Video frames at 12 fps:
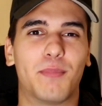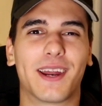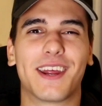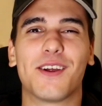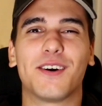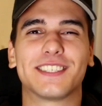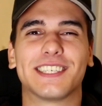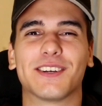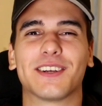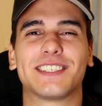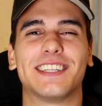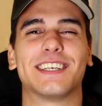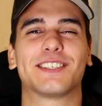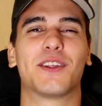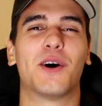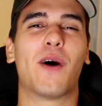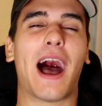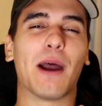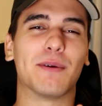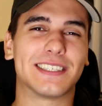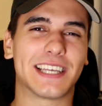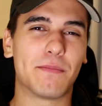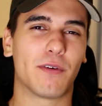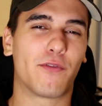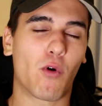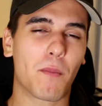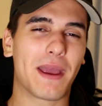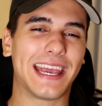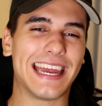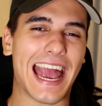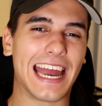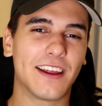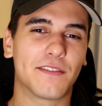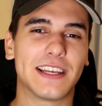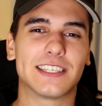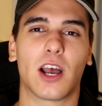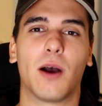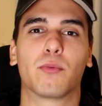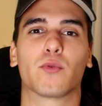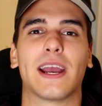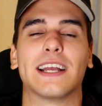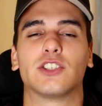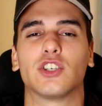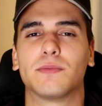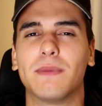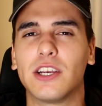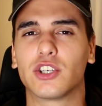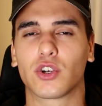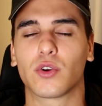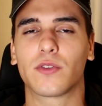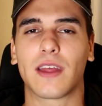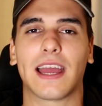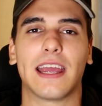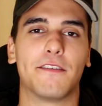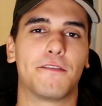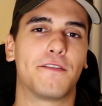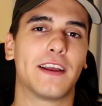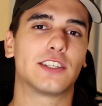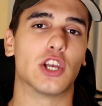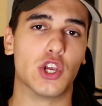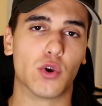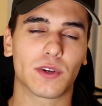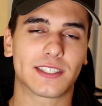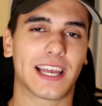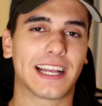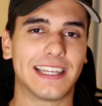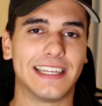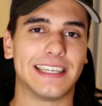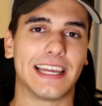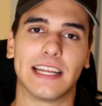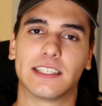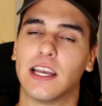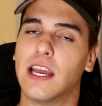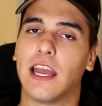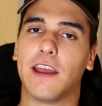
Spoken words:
But in all seriousness though, I would say before making any of these upgrades, just make sure that it fits your cycling needs,